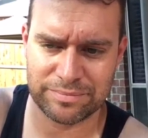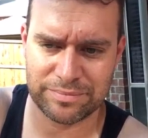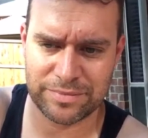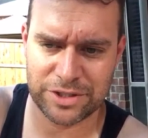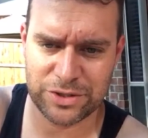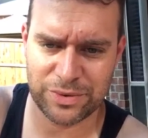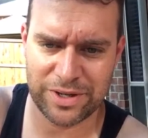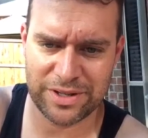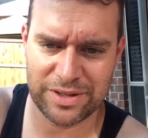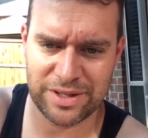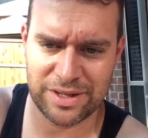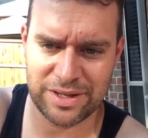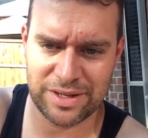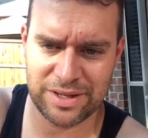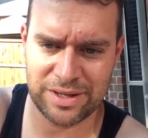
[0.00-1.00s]

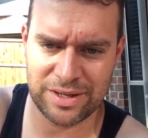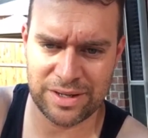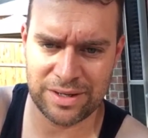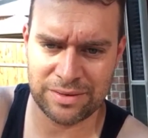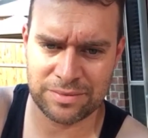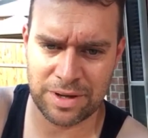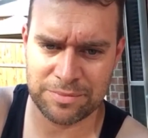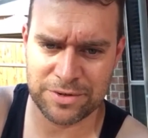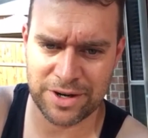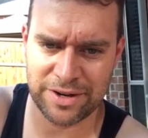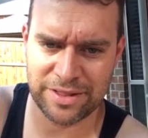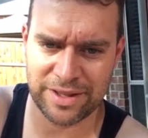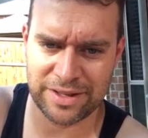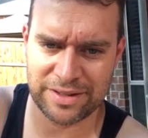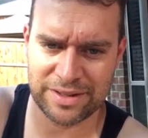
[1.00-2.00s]
I'm trying to
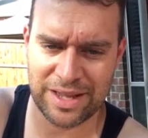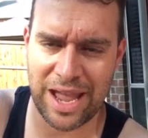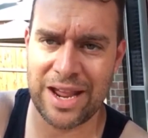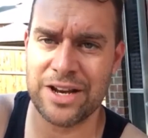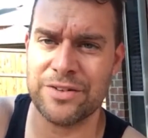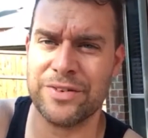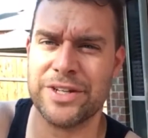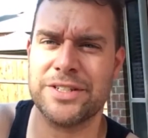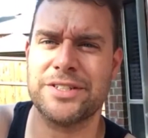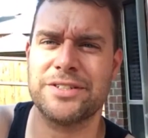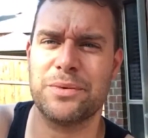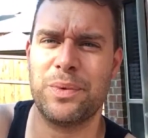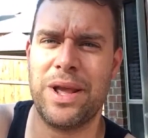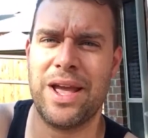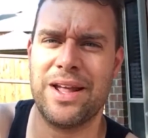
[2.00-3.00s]
think, the 8 of us,
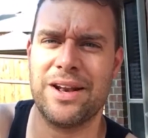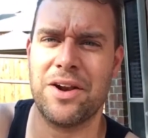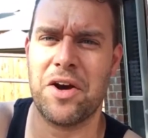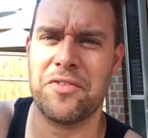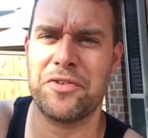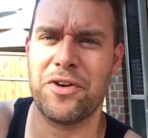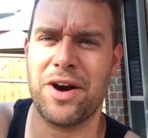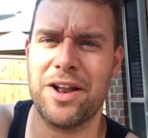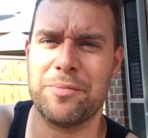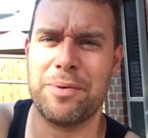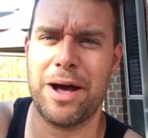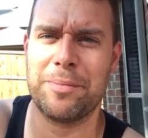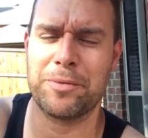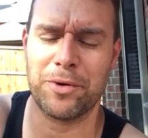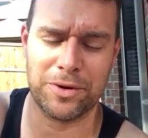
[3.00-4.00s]
we had an awful lot of
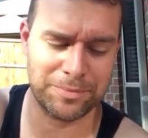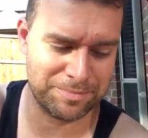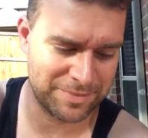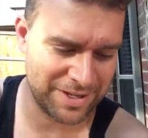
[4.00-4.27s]
popcorn.